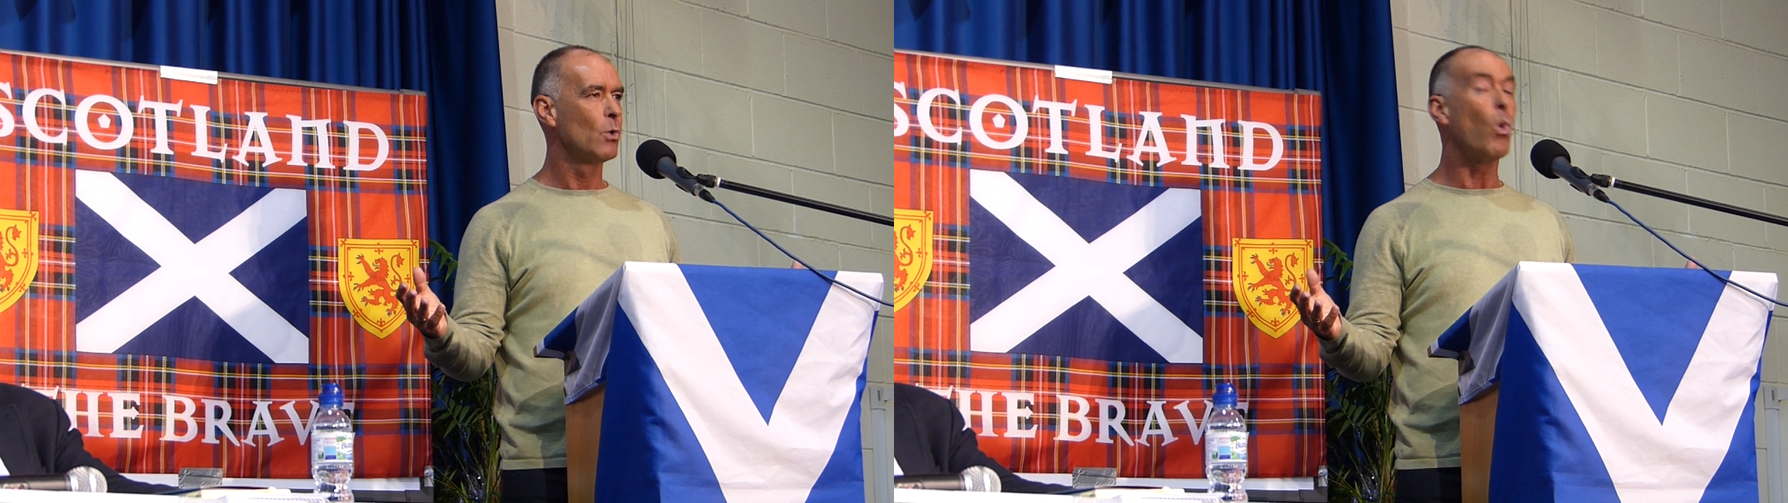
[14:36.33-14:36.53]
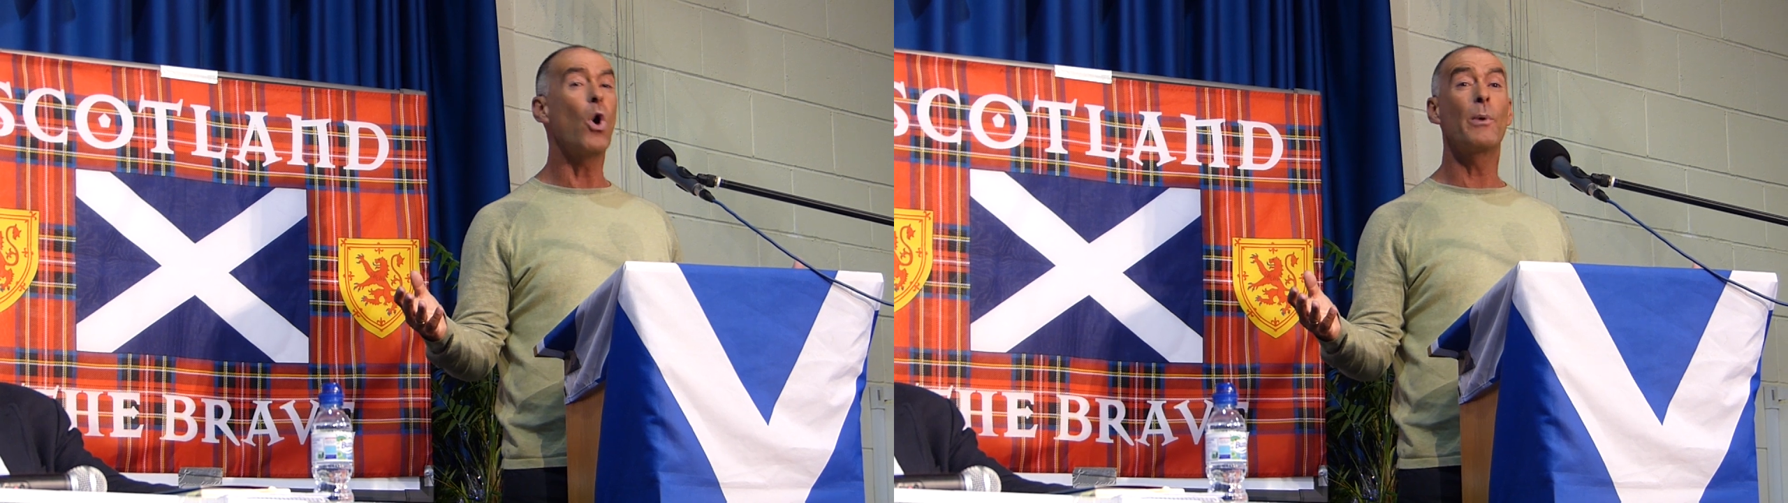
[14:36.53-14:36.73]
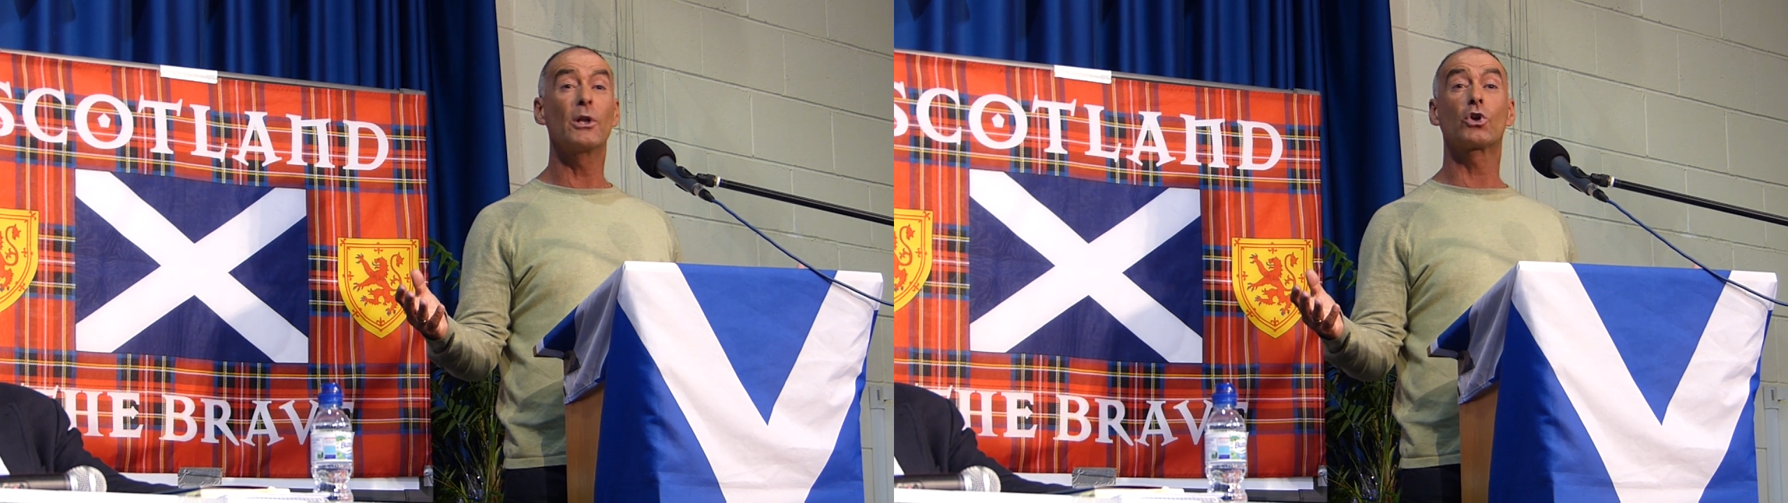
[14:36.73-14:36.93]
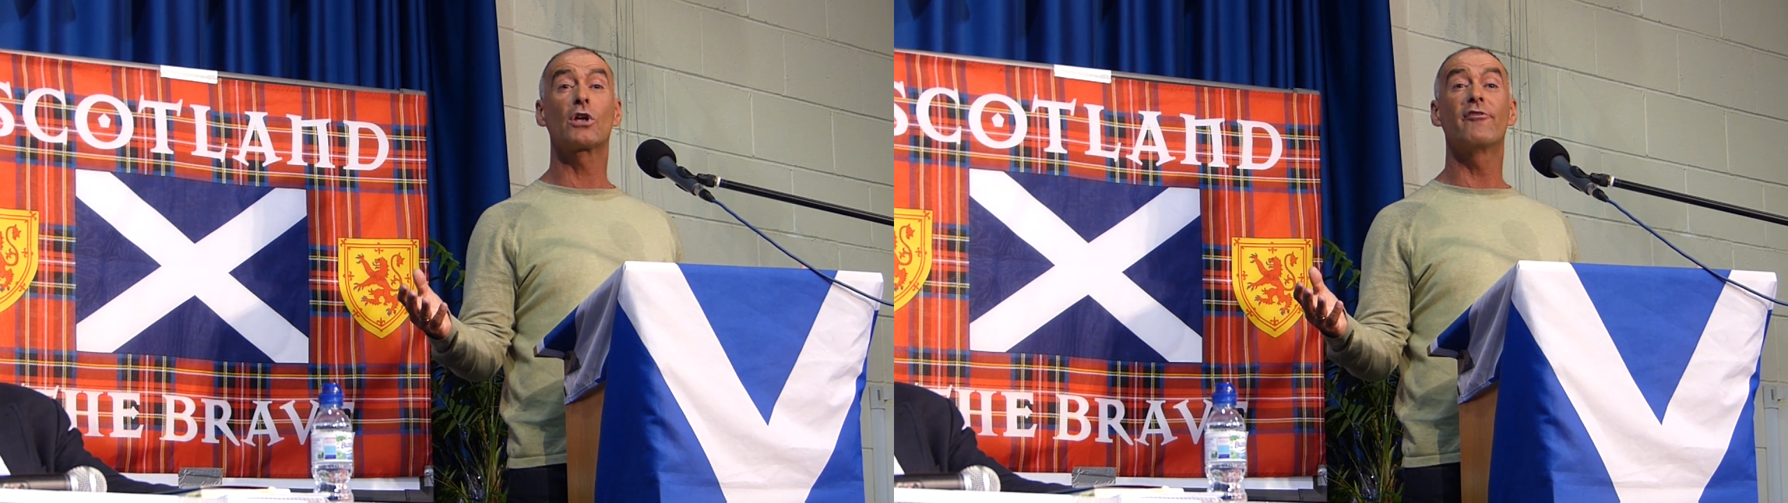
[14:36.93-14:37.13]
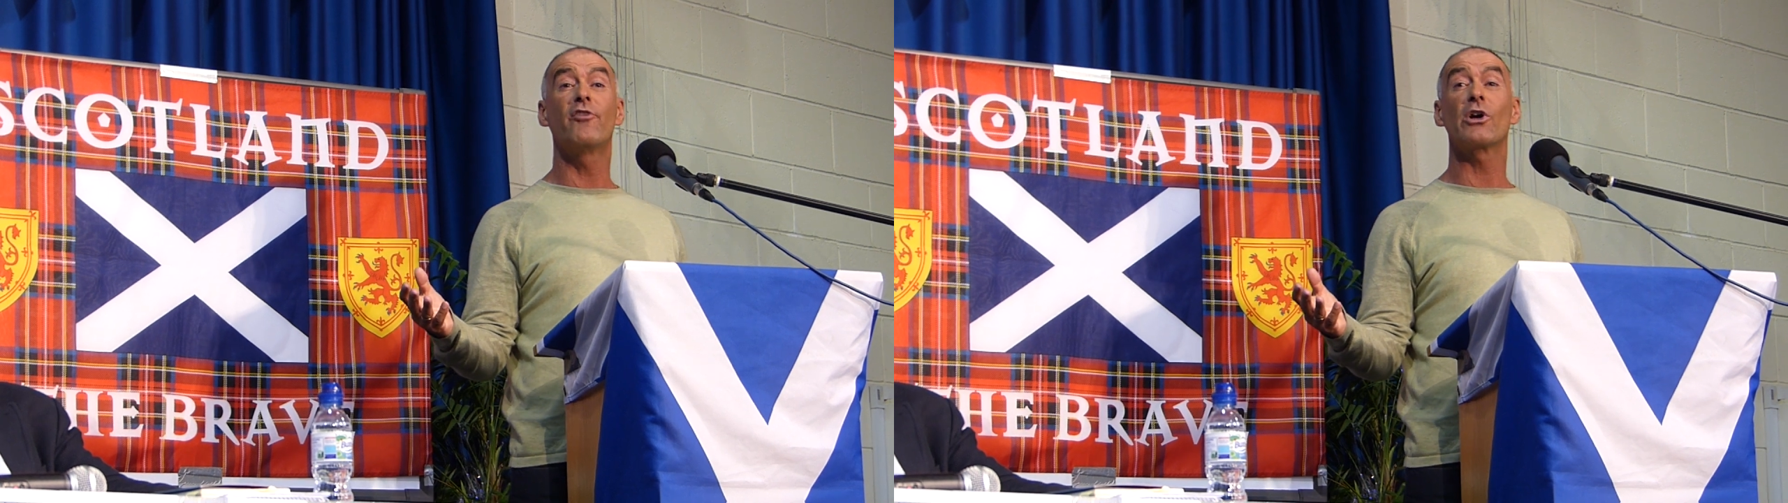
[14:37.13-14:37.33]
What are we
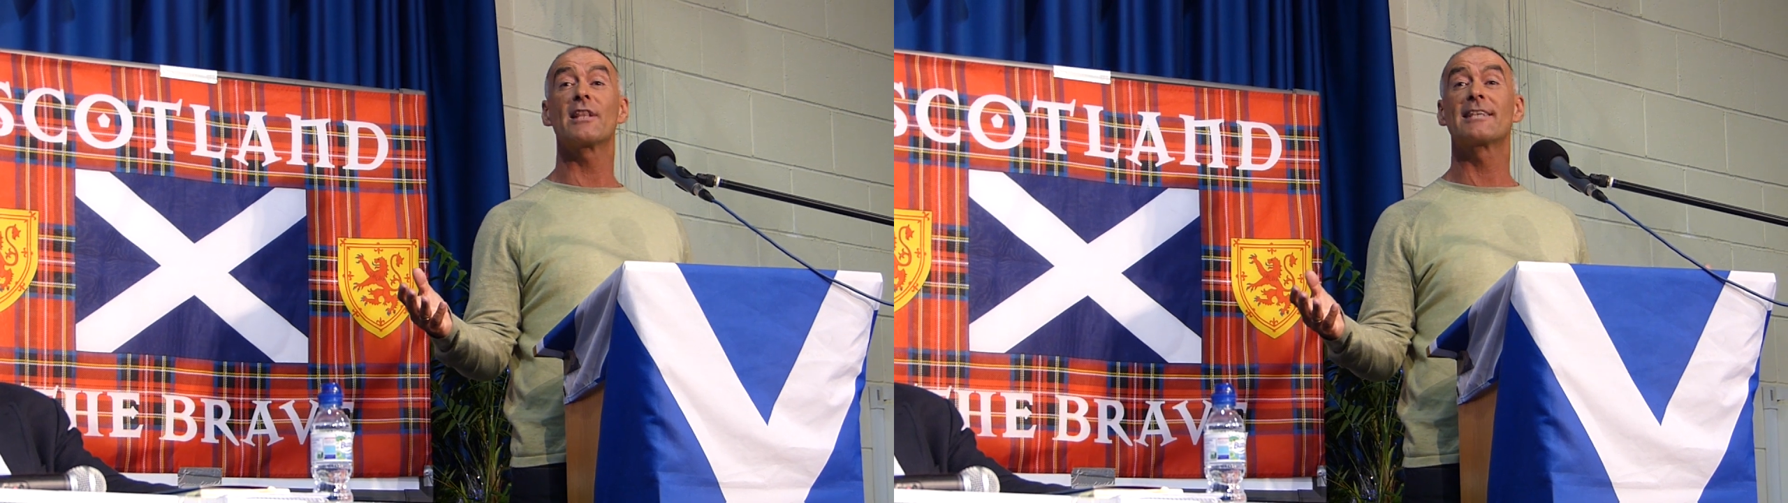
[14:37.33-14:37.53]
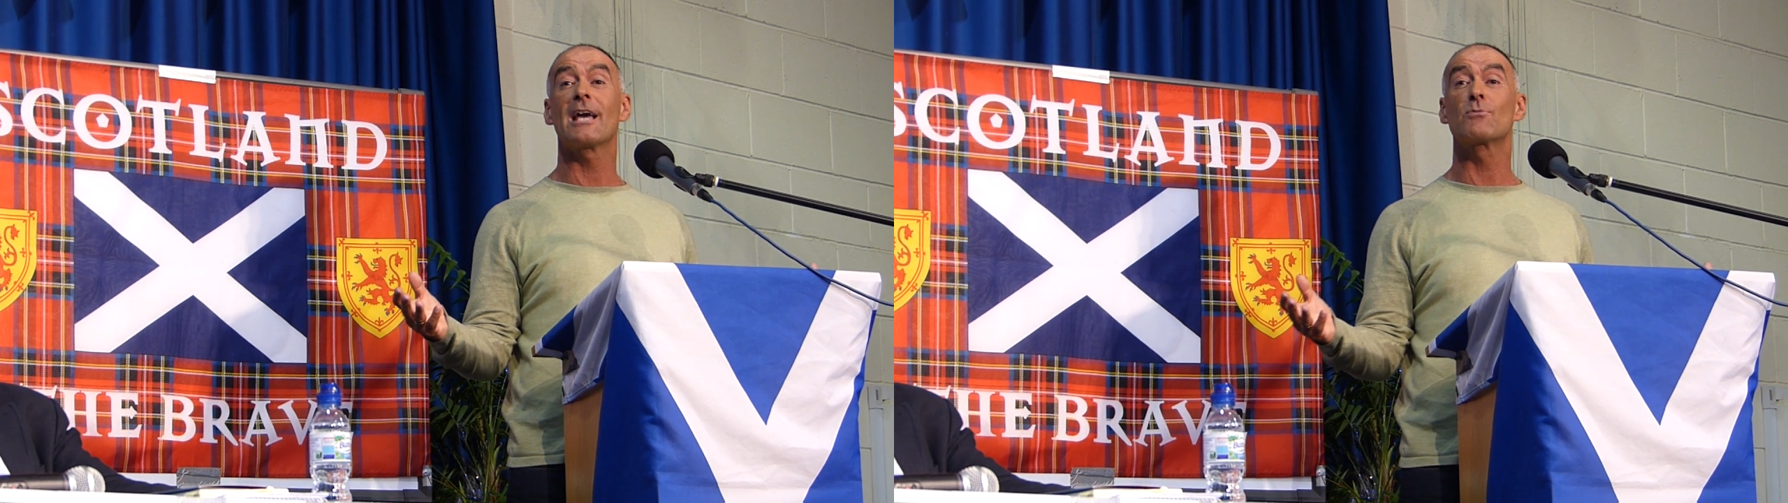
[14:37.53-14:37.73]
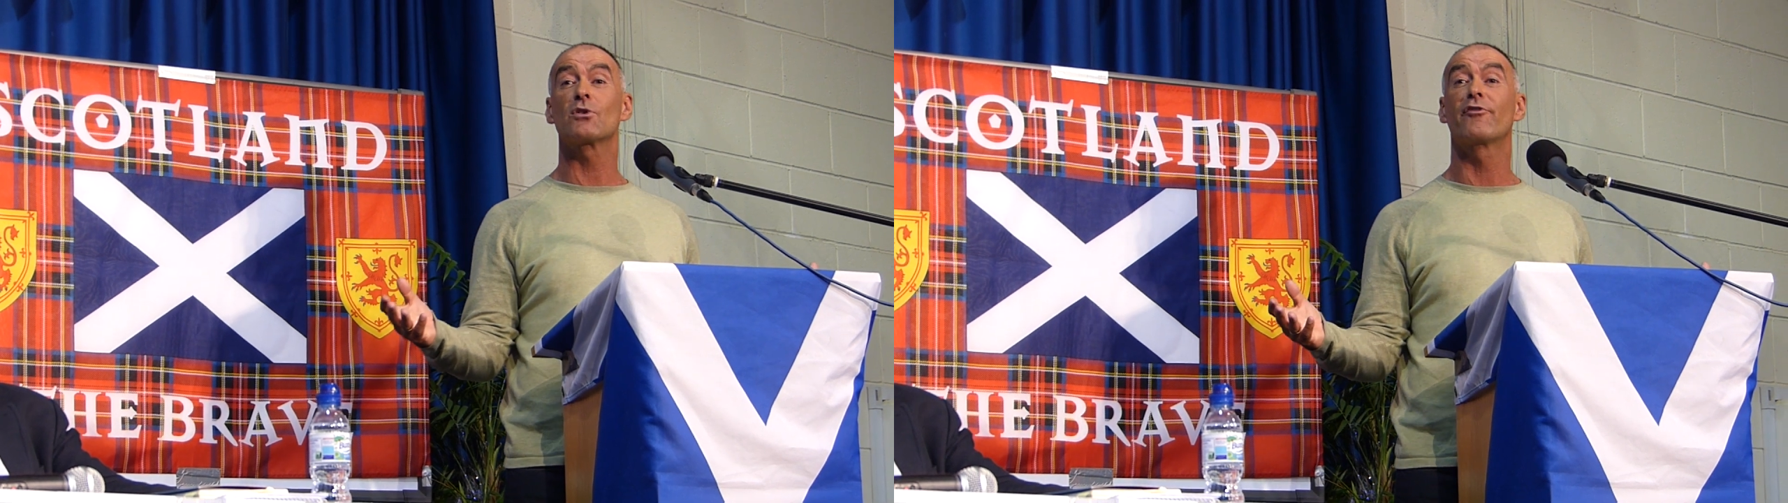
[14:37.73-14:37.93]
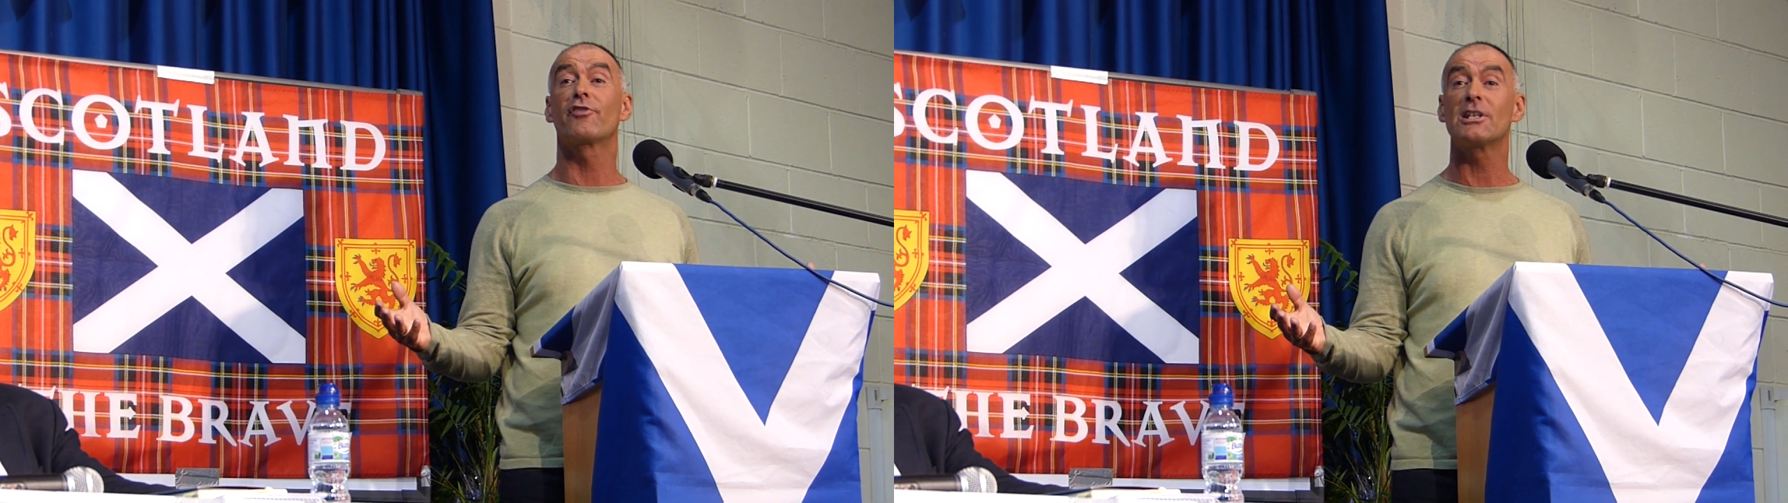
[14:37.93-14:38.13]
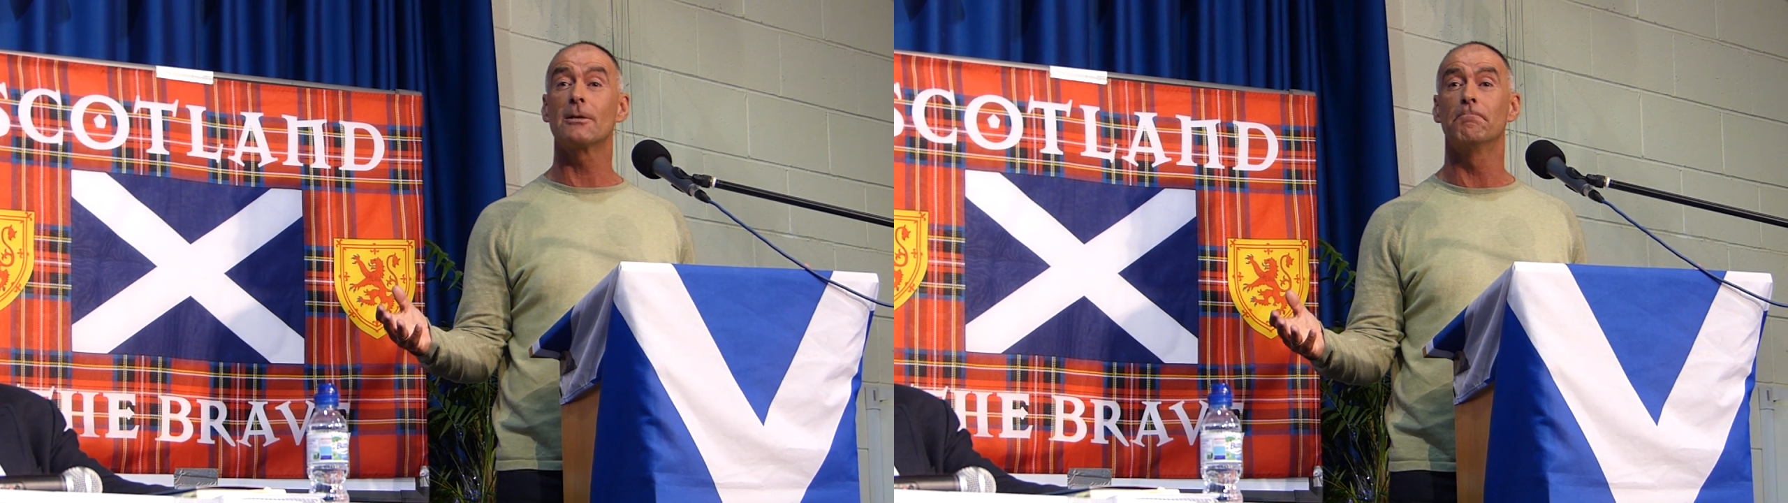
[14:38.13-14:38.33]
looking for in terms of
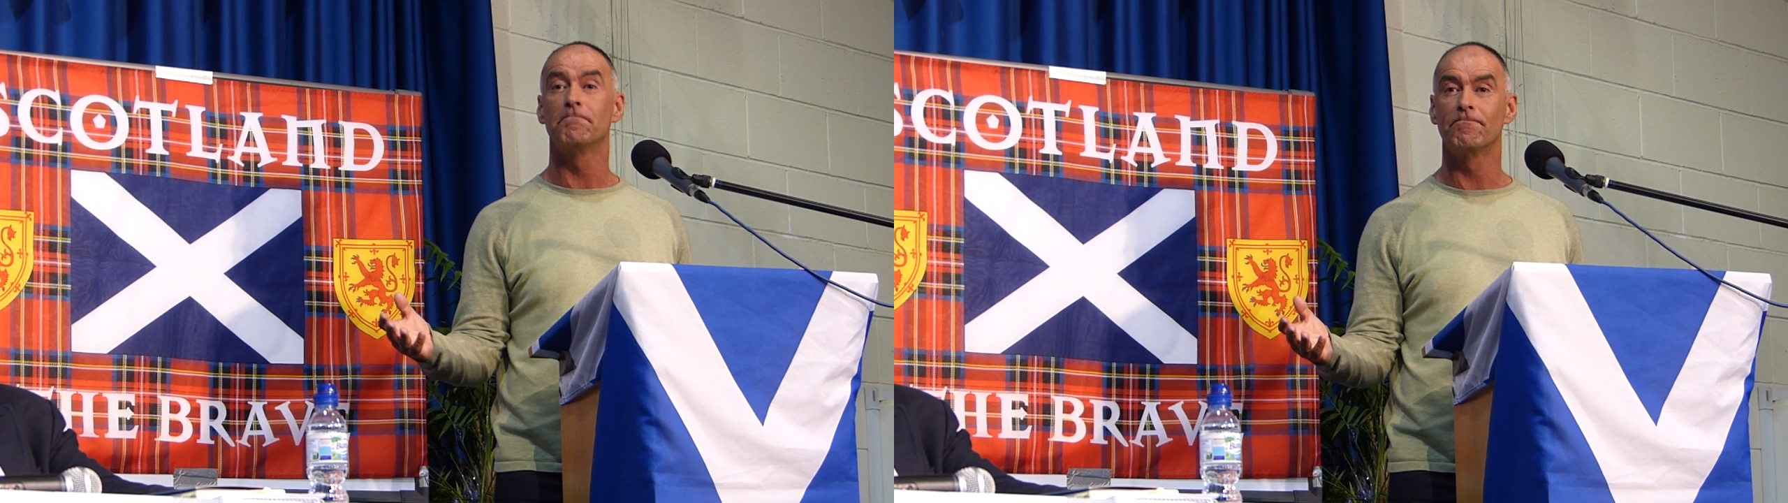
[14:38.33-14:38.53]
freedom?